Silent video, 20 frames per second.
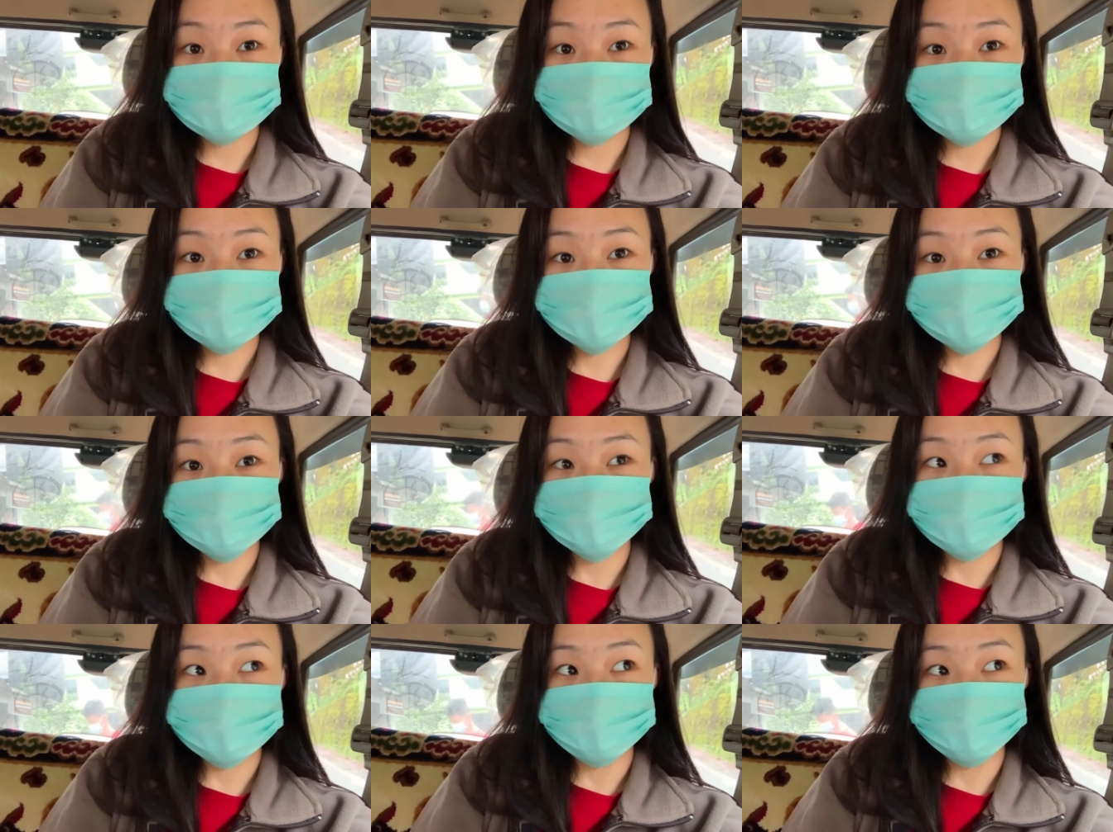to
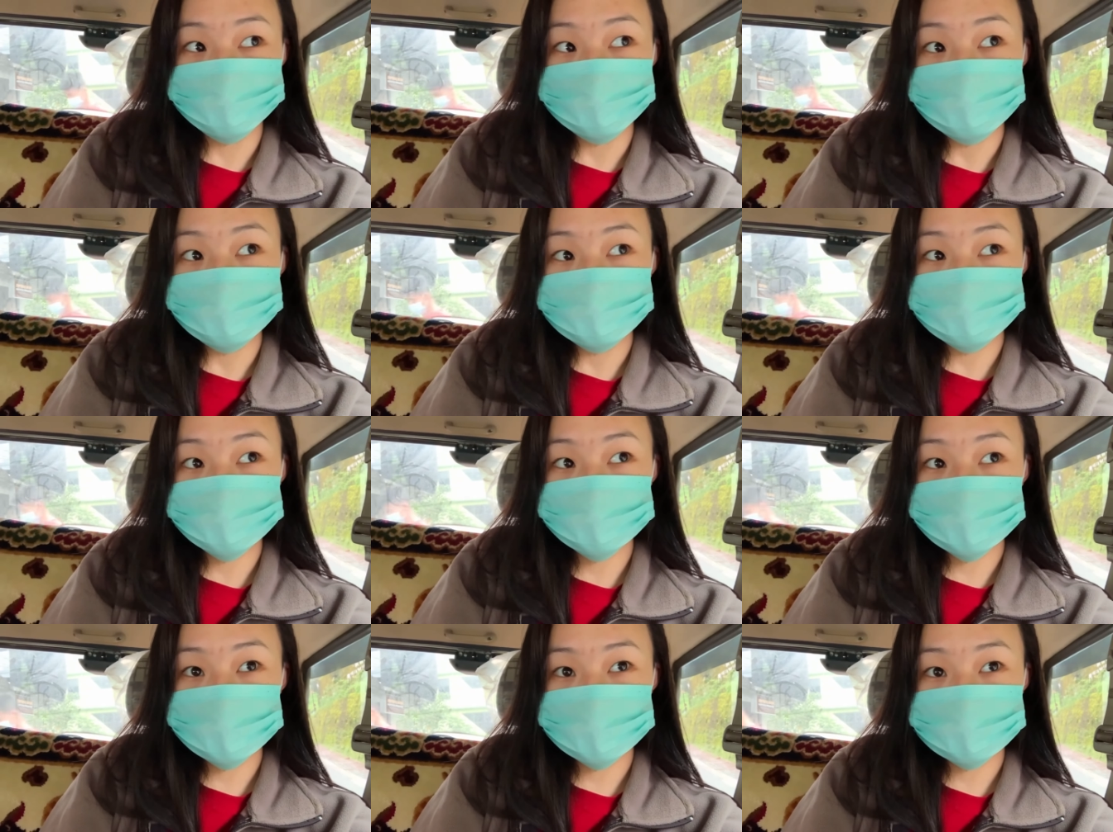my
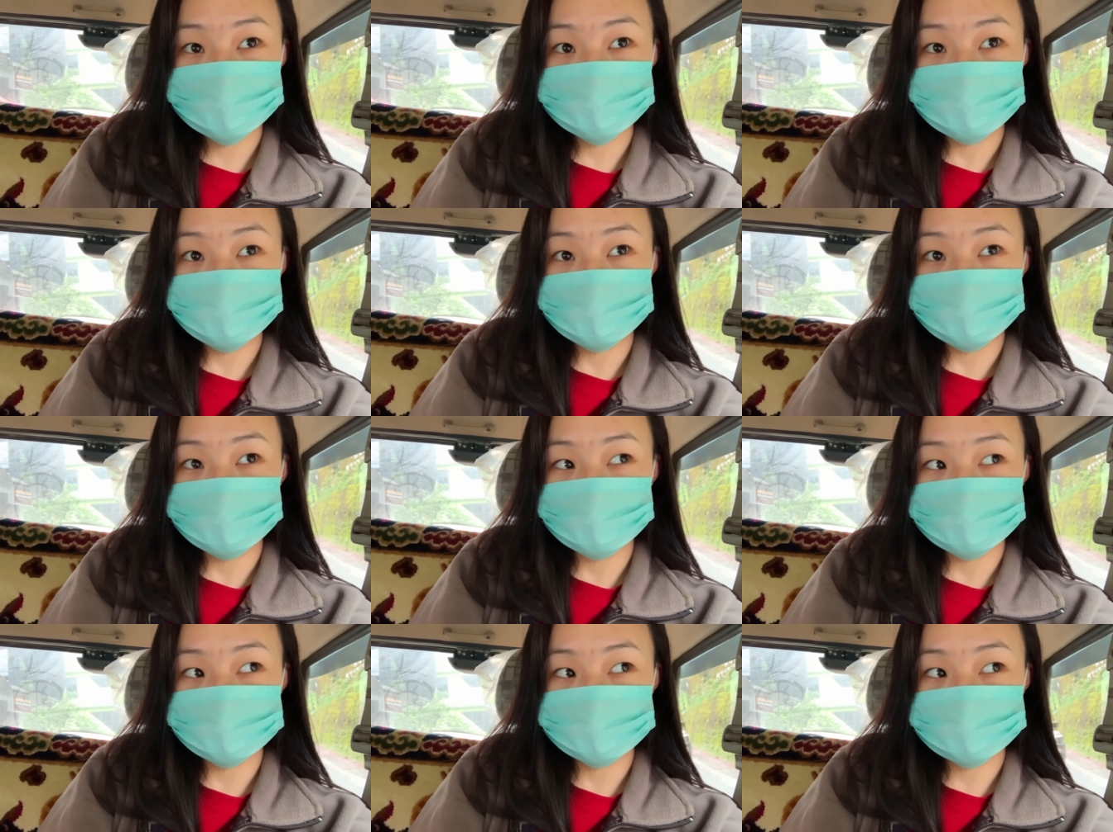village
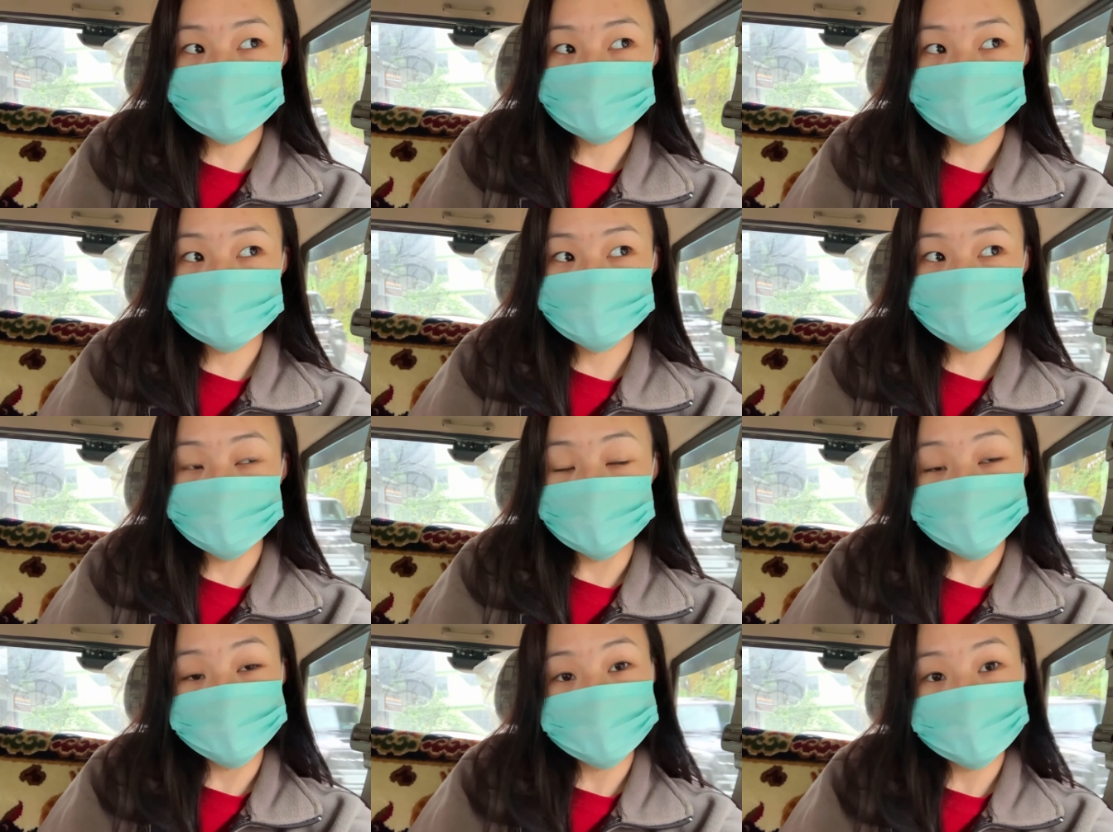and
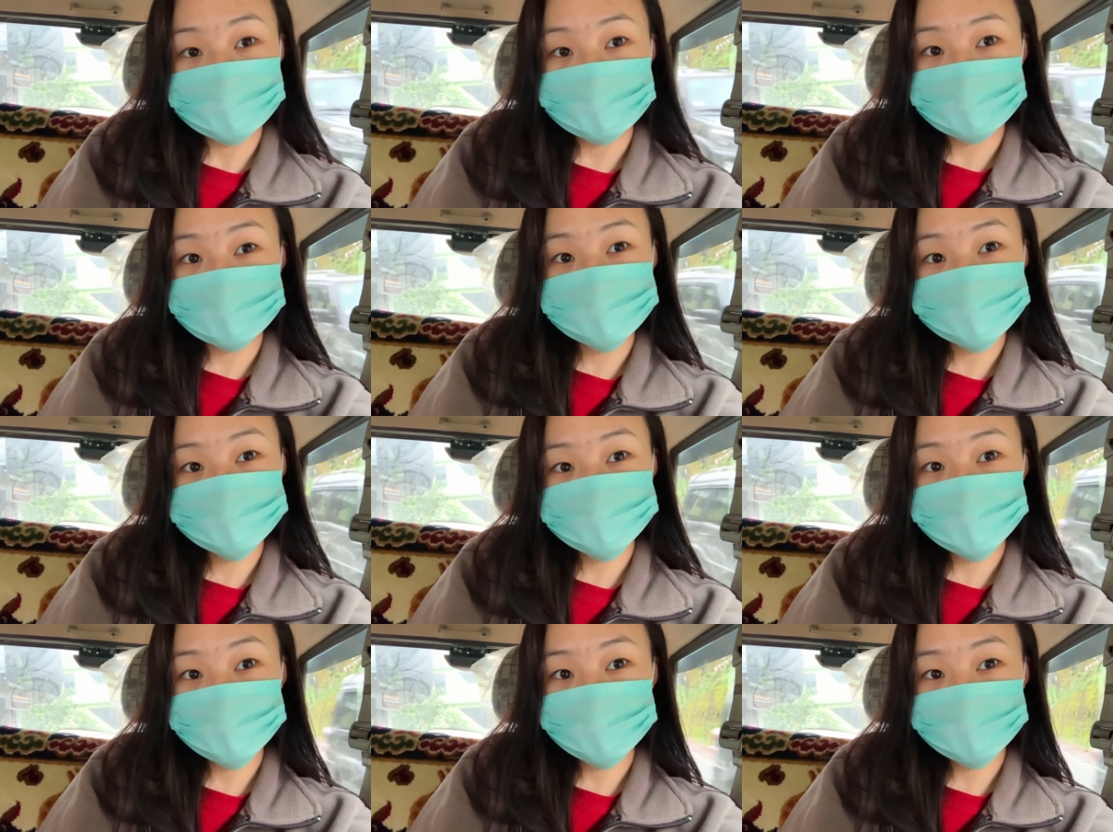maybe like a
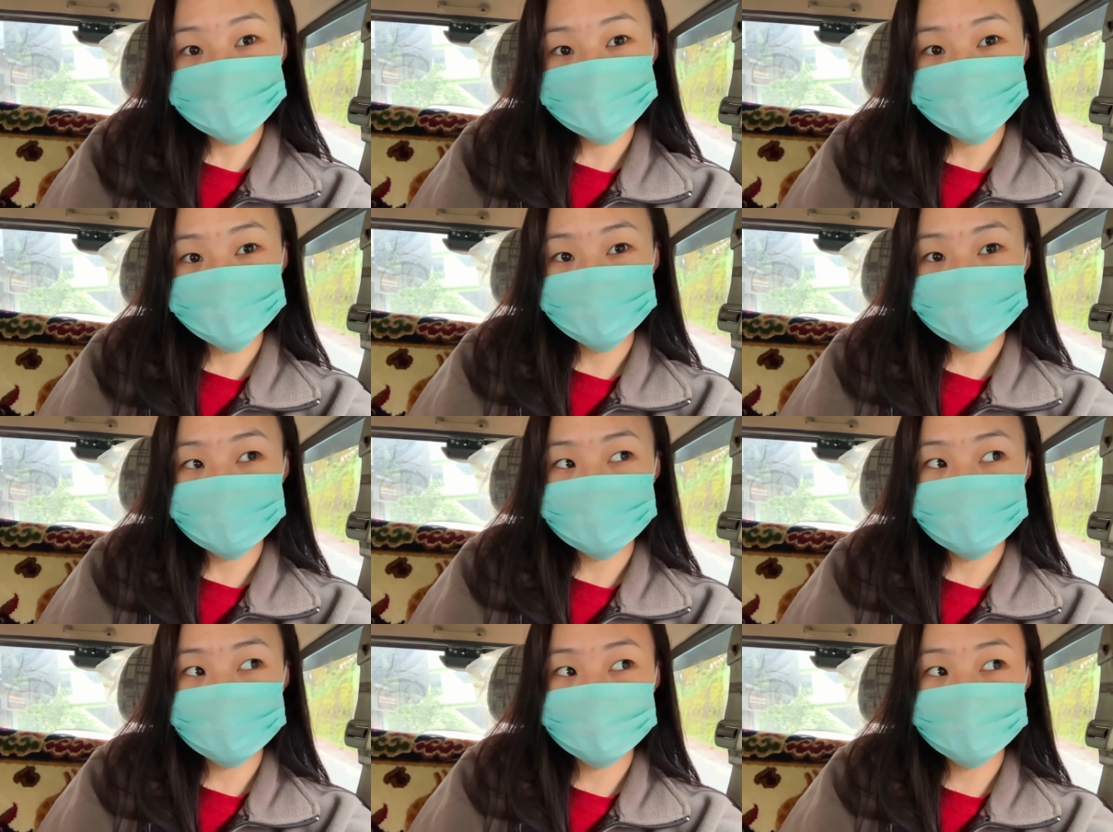small
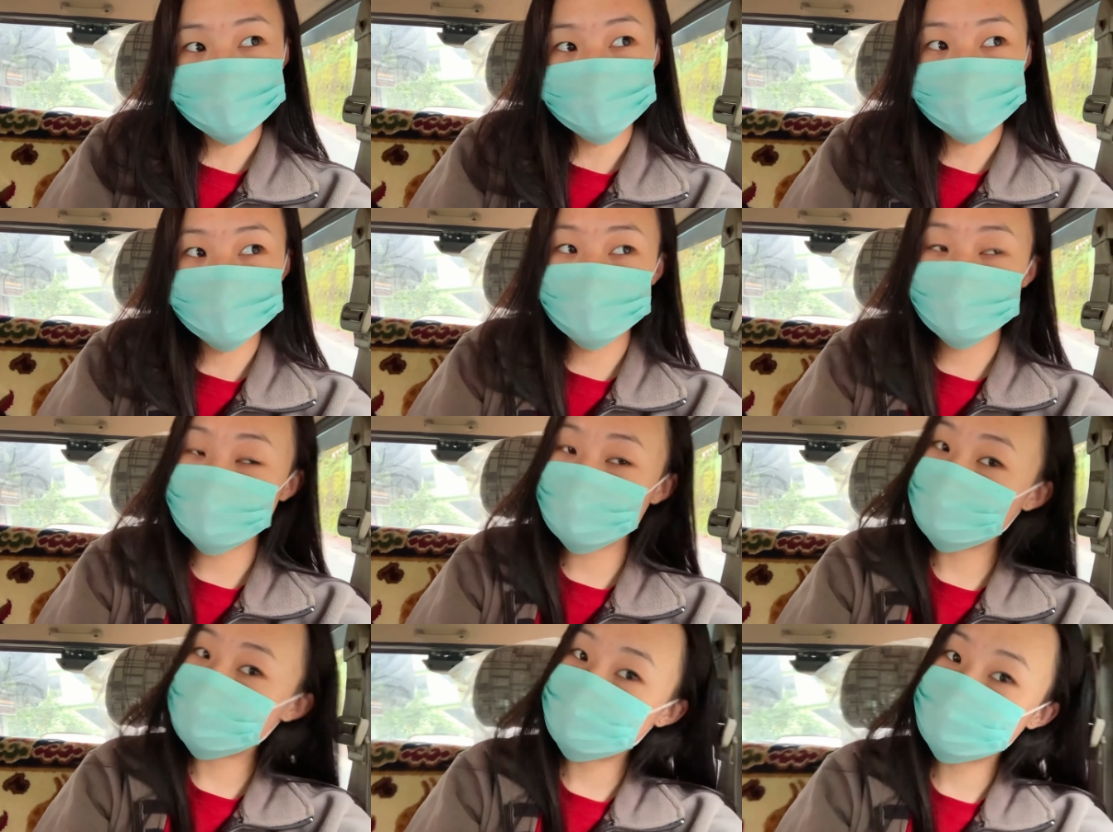drive
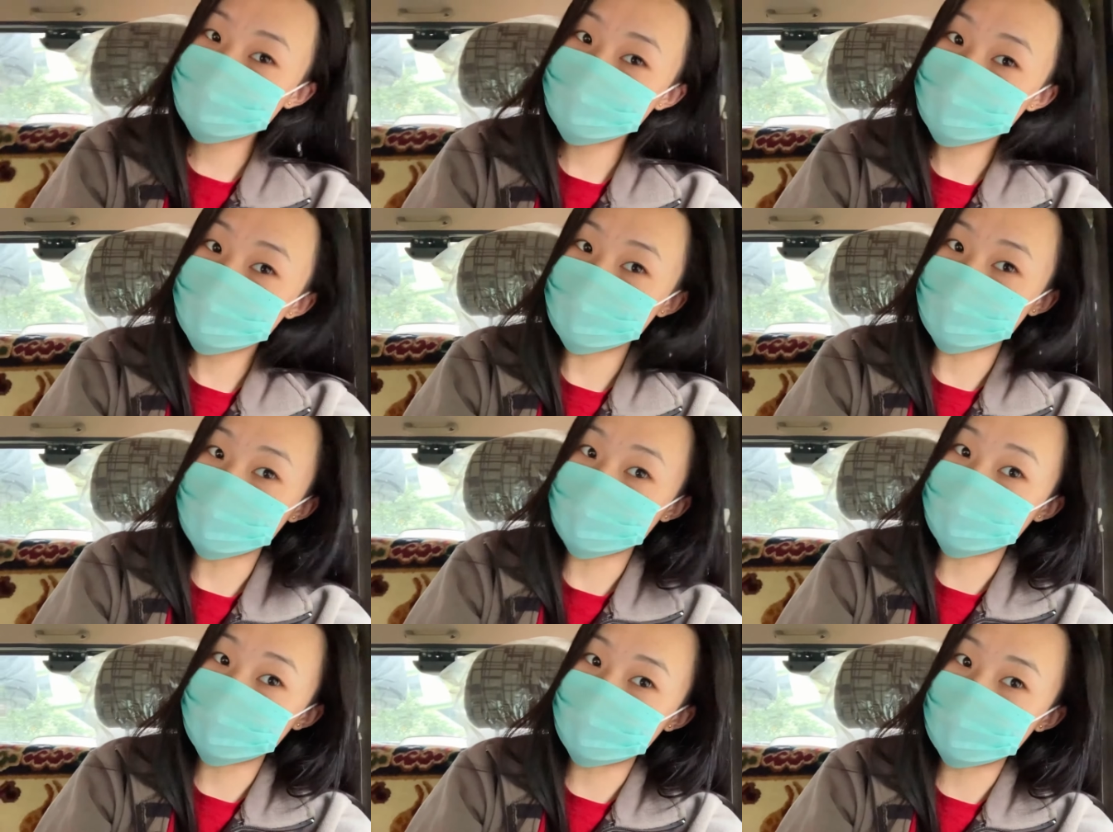
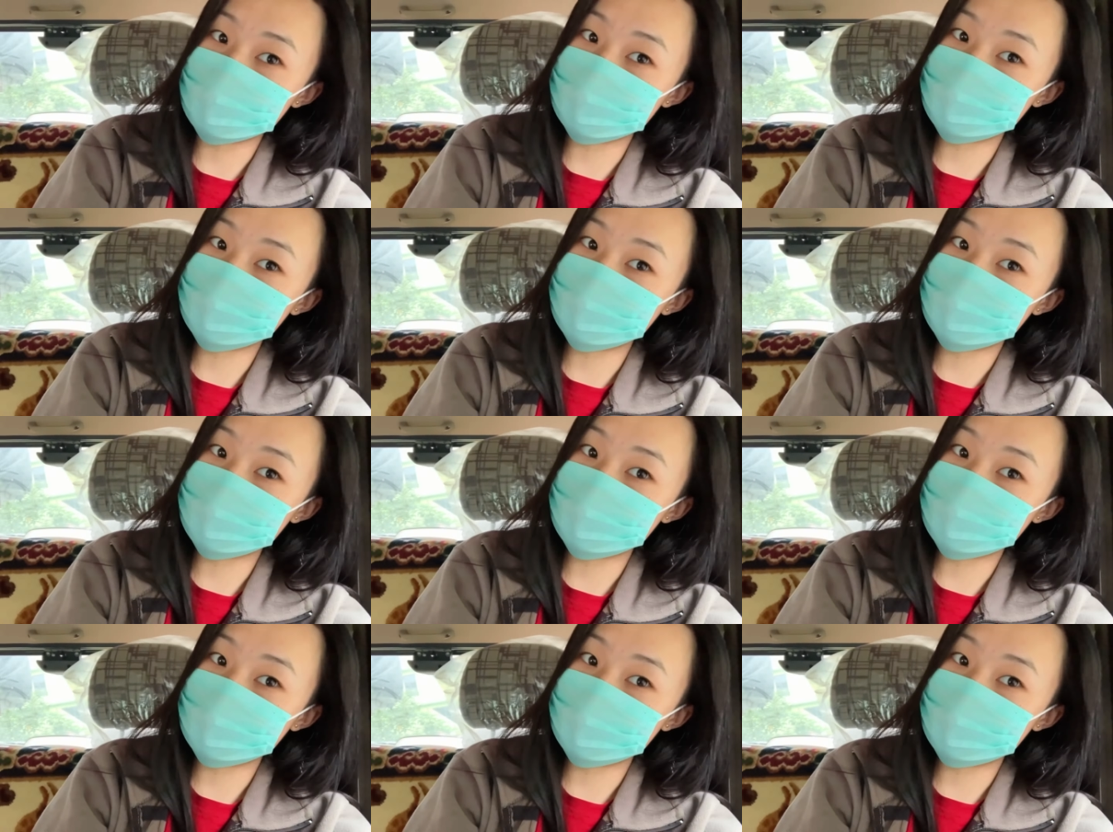short drive